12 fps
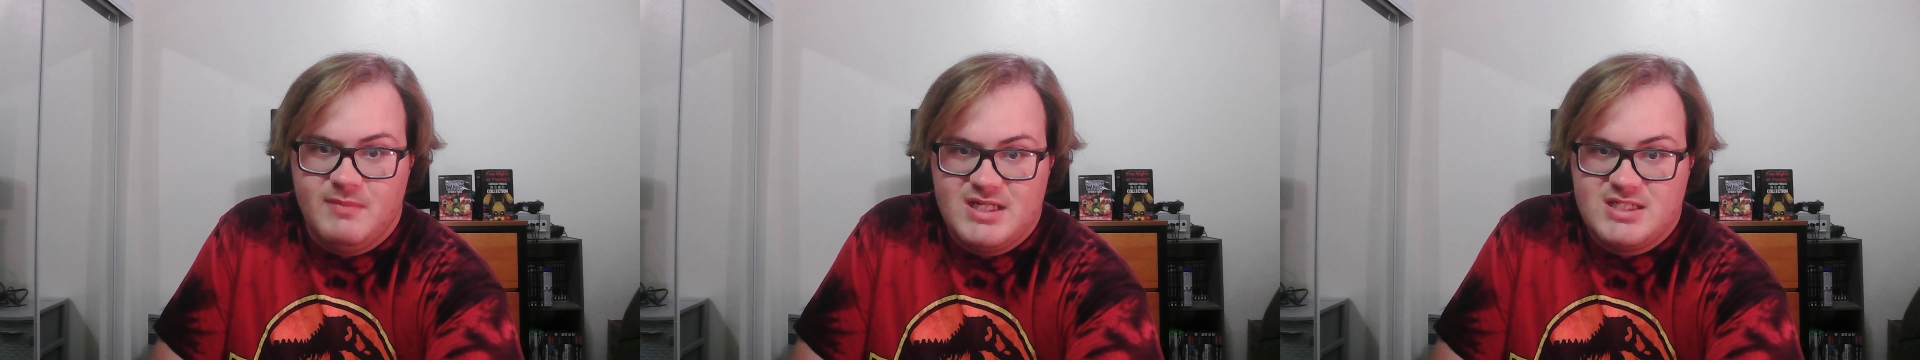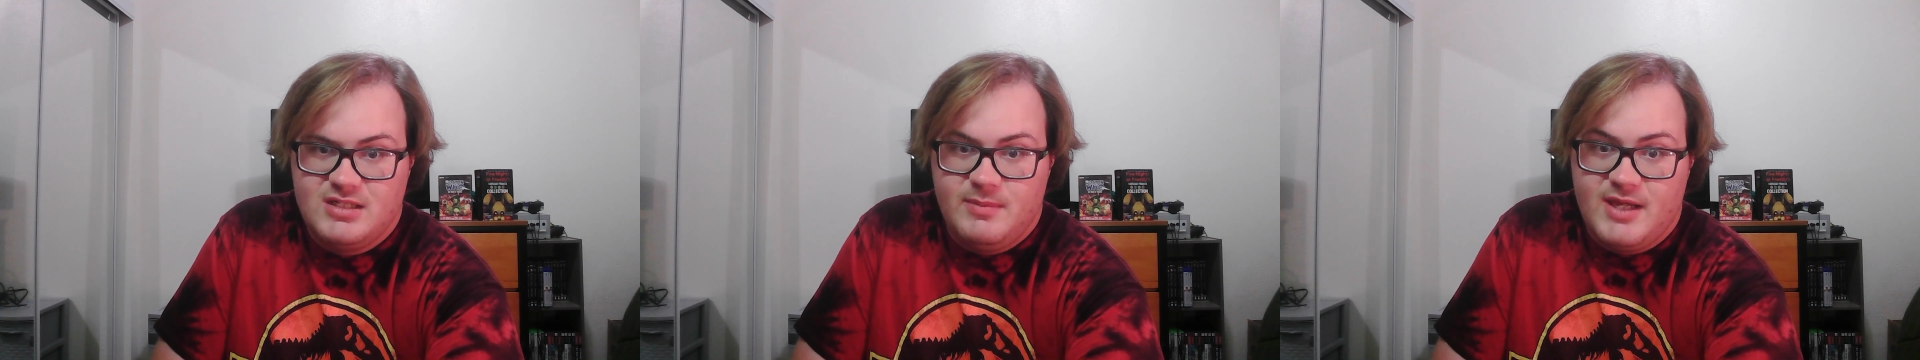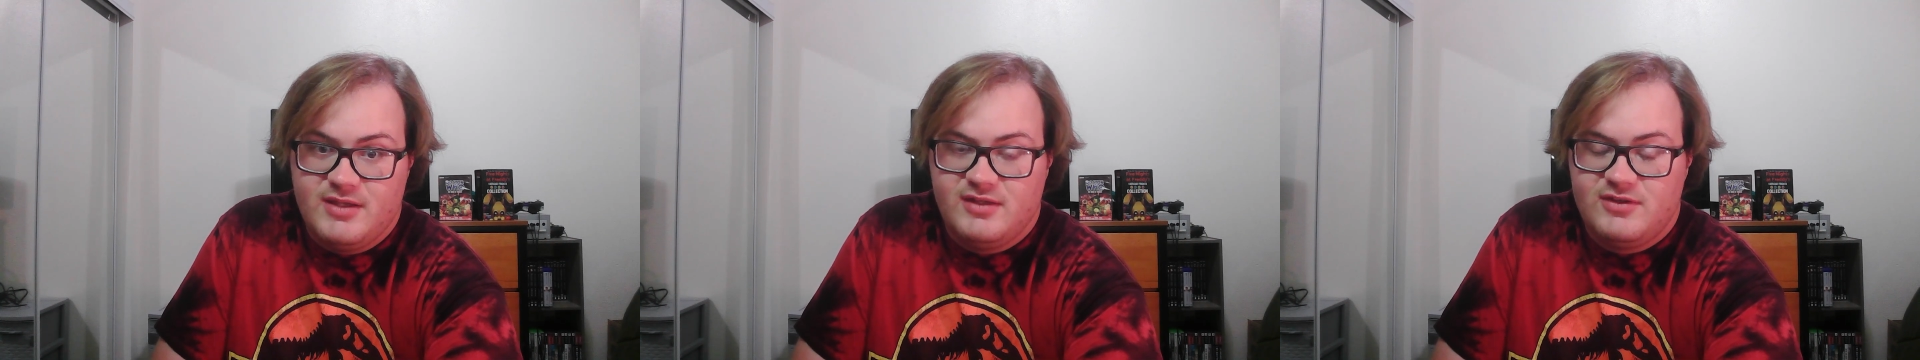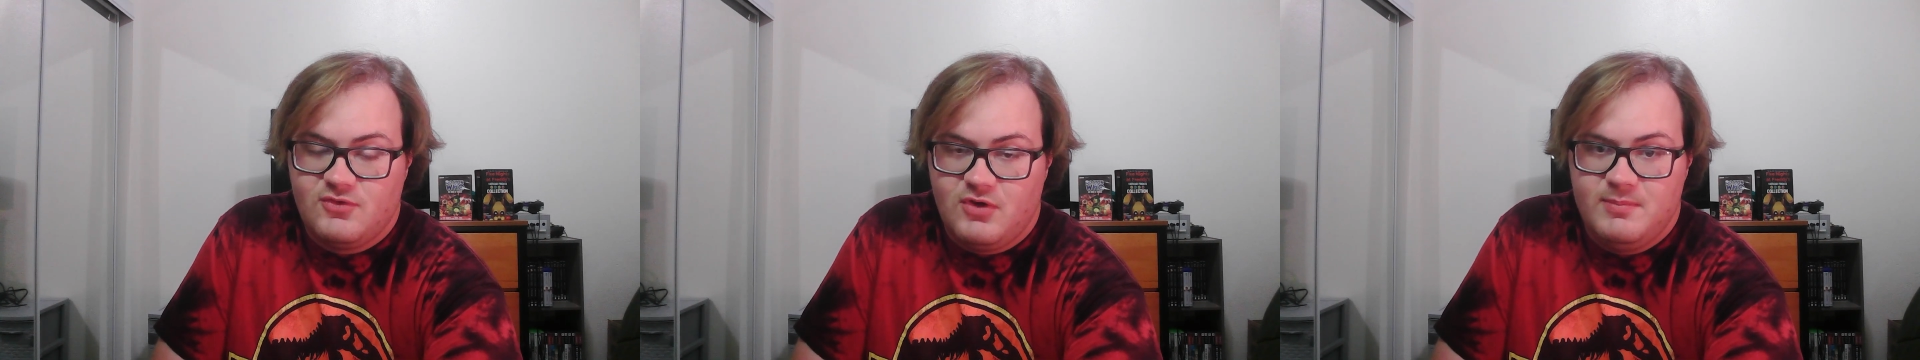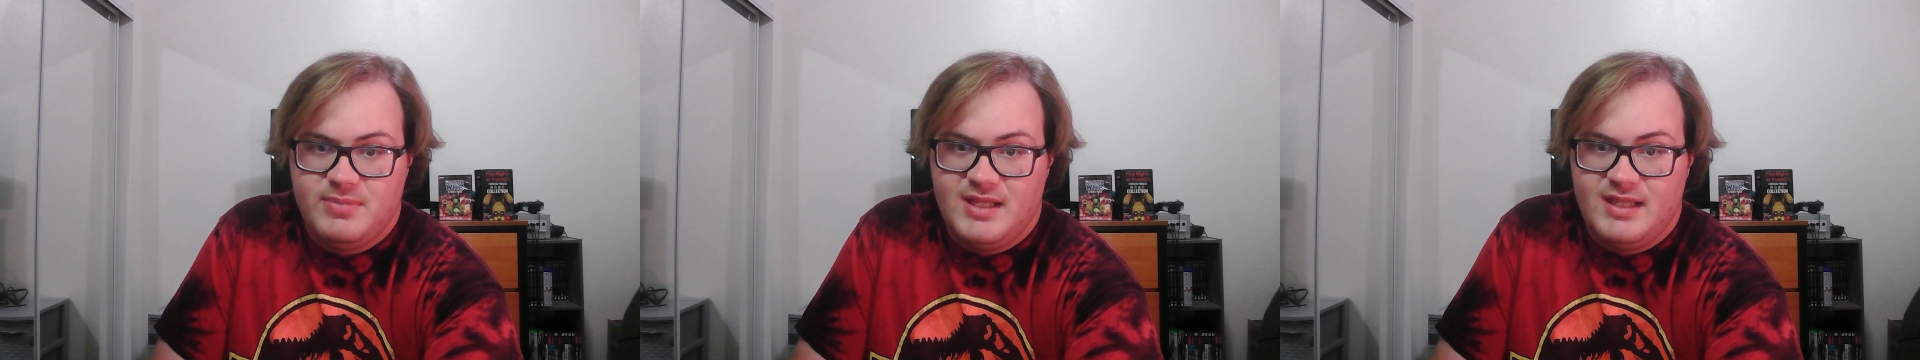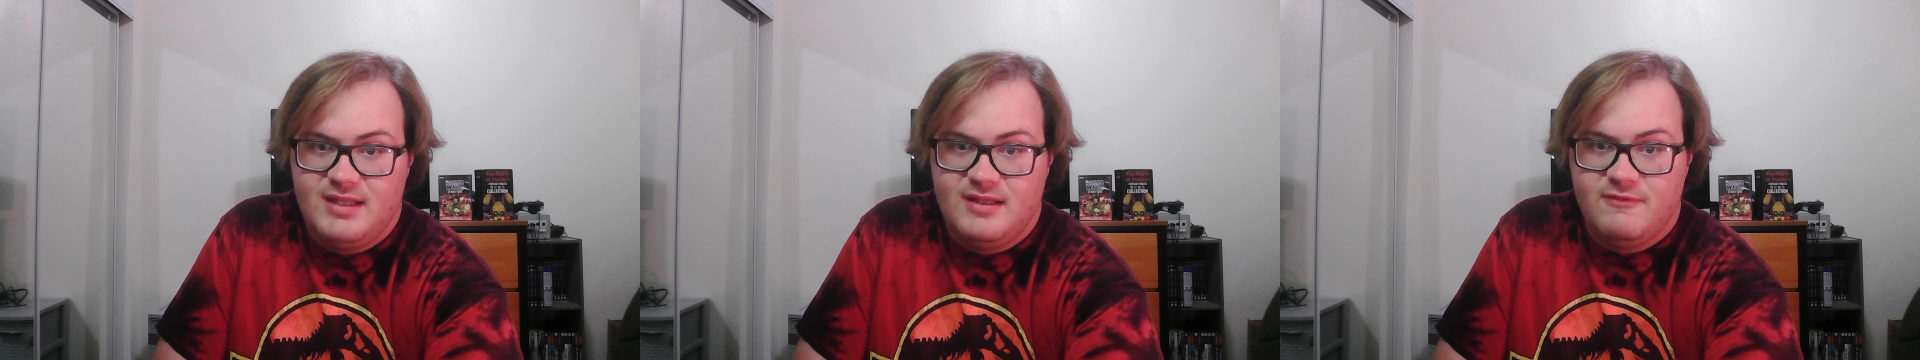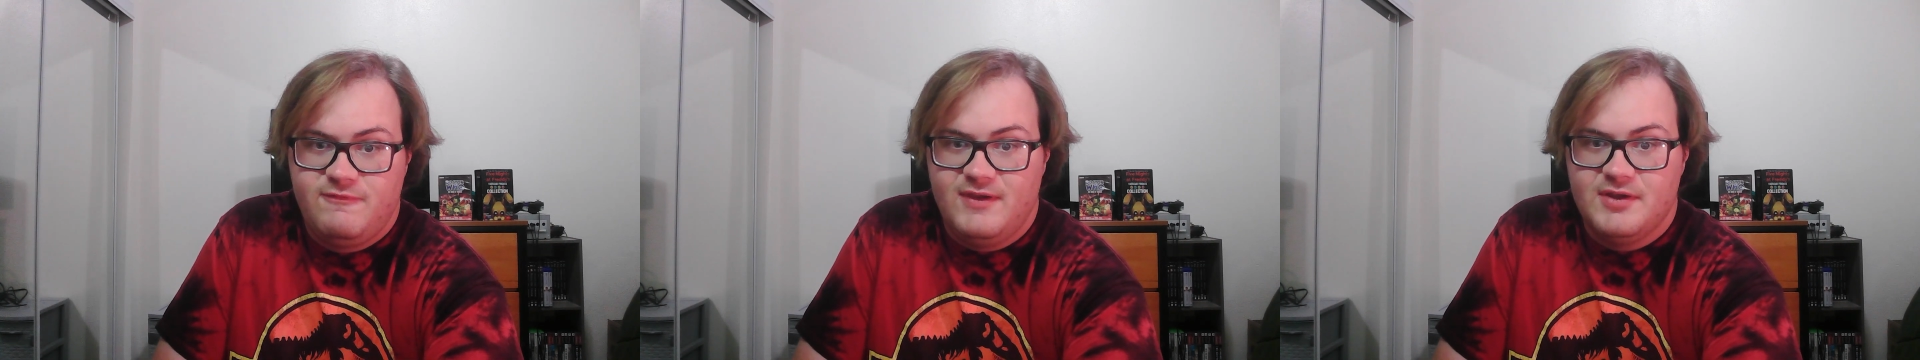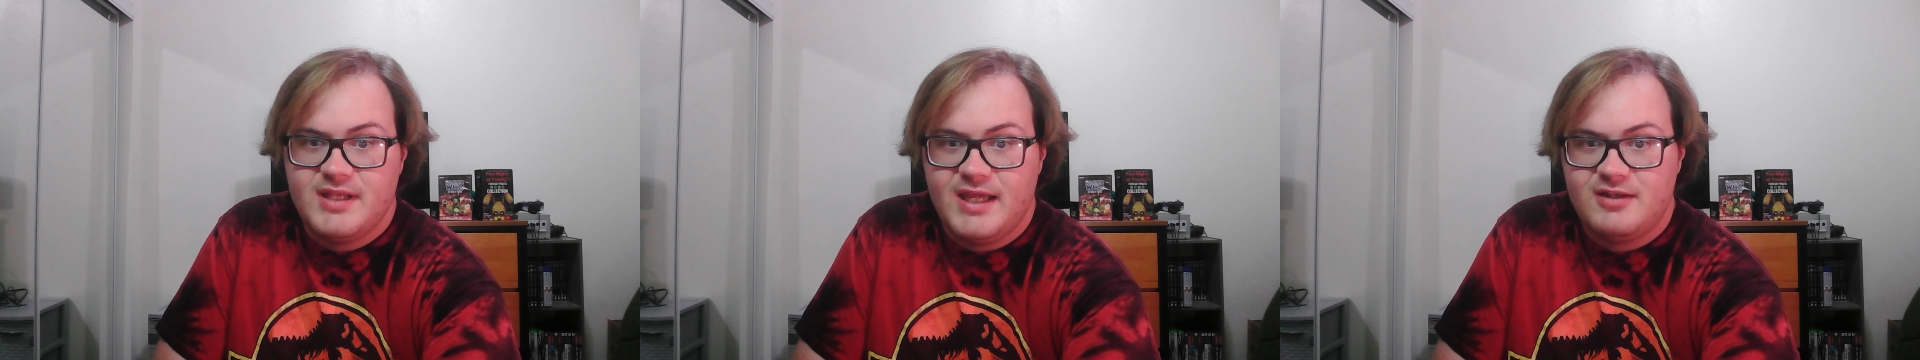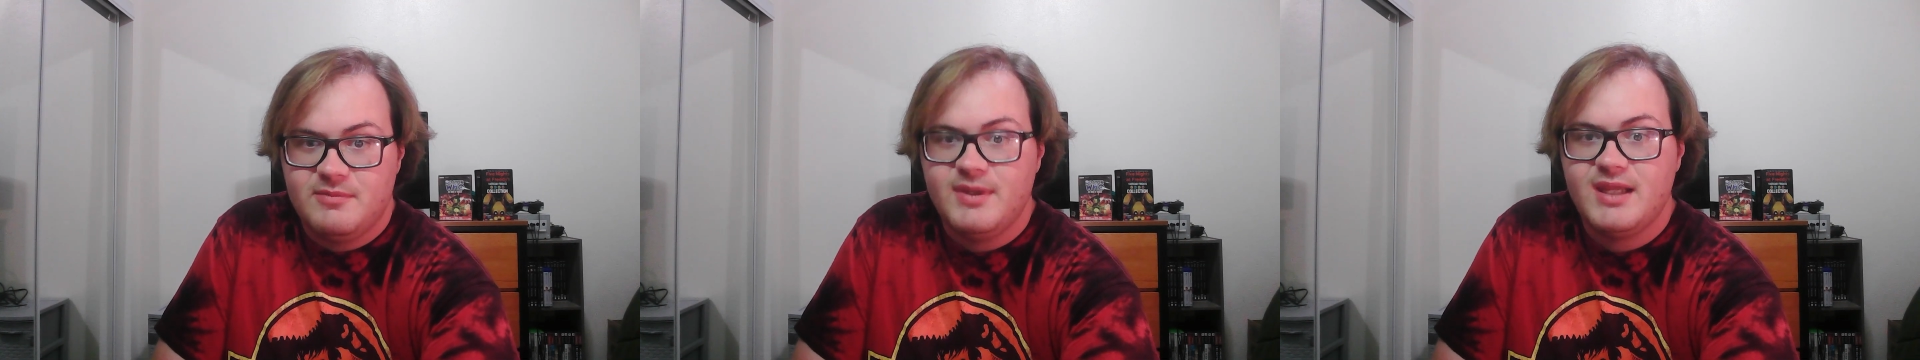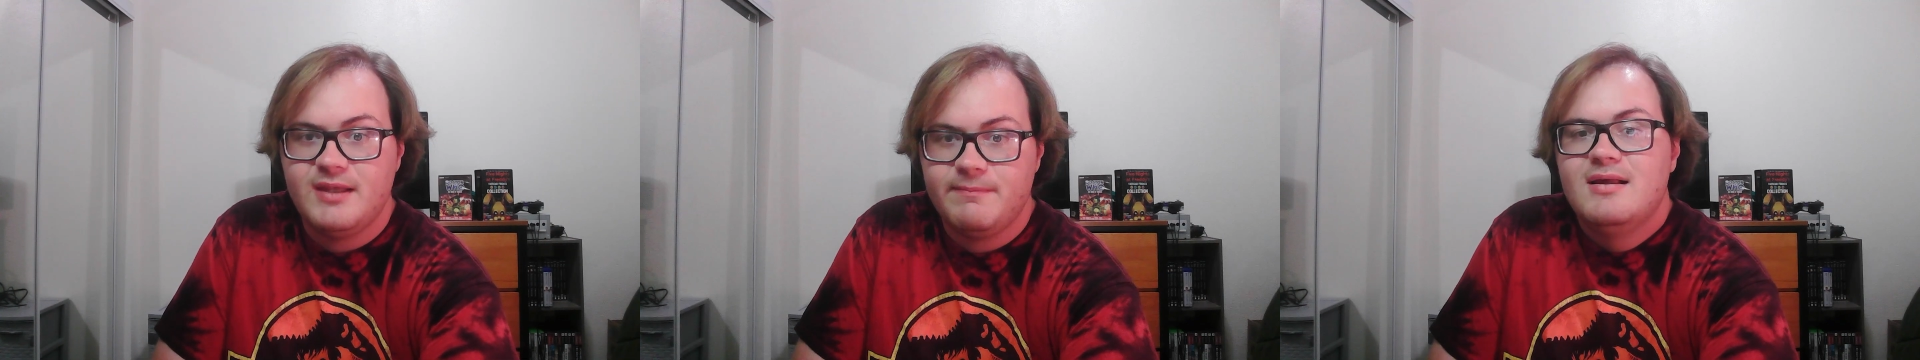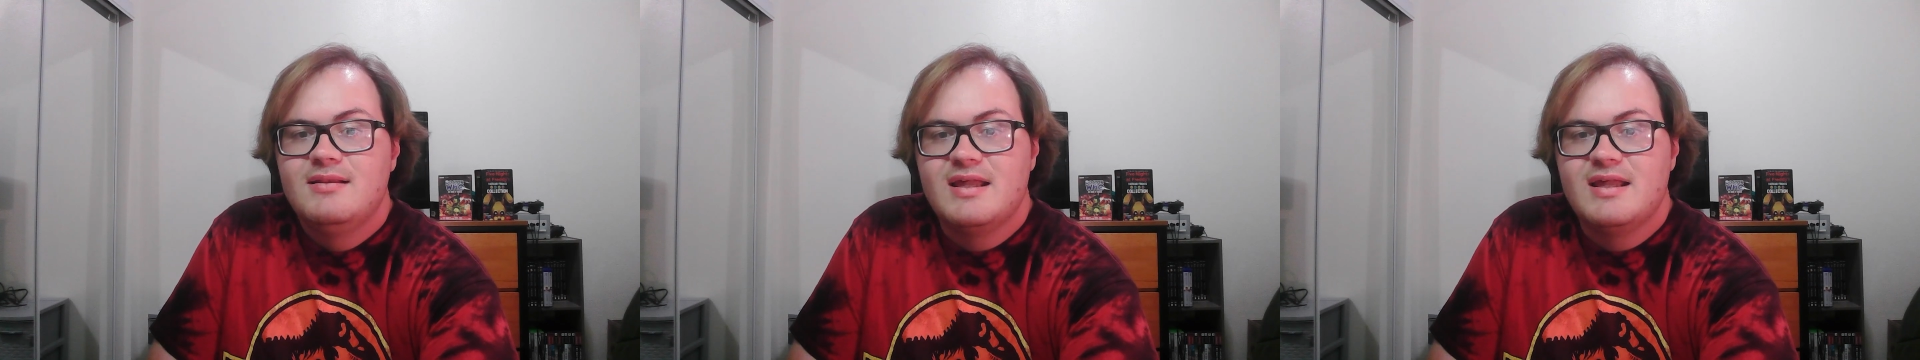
mentioned about this screenplay feel like to me.